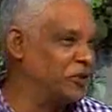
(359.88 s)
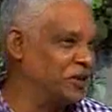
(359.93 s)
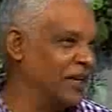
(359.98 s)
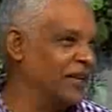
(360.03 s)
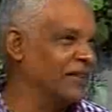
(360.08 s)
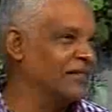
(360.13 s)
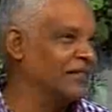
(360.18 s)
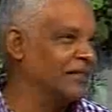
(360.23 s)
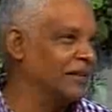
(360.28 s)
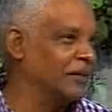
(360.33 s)

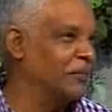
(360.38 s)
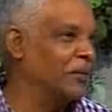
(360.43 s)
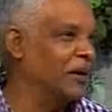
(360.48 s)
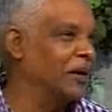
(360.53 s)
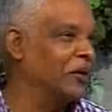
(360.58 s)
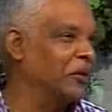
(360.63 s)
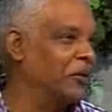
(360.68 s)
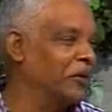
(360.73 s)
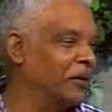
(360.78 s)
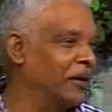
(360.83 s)
tasting,
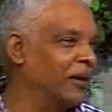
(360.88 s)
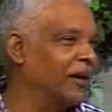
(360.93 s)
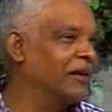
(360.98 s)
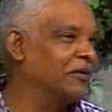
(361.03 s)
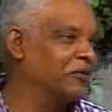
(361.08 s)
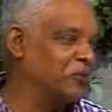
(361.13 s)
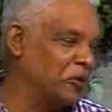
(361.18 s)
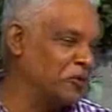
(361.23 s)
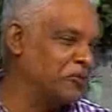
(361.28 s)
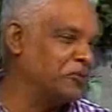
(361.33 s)
but you know,
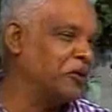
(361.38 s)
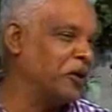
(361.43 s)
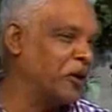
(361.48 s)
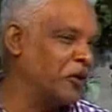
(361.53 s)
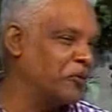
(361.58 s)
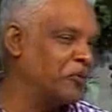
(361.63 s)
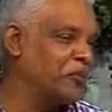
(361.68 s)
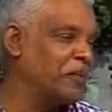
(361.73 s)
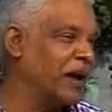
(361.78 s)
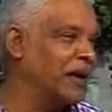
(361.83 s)
it's also
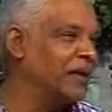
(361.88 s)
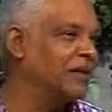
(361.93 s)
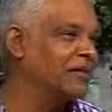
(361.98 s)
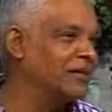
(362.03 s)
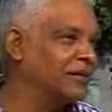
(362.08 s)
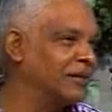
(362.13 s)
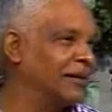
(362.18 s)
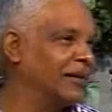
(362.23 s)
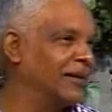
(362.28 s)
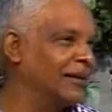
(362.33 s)
how you
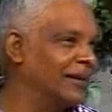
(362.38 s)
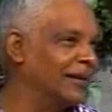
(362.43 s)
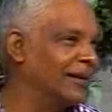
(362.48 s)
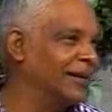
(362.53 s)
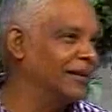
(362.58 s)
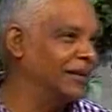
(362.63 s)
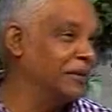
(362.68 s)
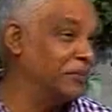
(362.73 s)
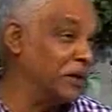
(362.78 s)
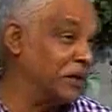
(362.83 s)
balance the
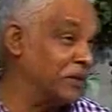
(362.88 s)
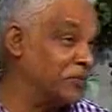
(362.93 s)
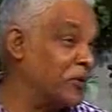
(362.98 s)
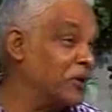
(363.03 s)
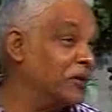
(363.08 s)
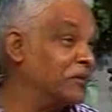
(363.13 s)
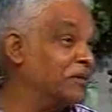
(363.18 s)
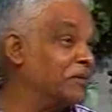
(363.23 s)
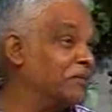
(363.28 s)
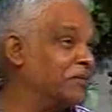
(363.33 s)

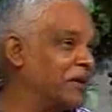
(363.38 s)
metabolisms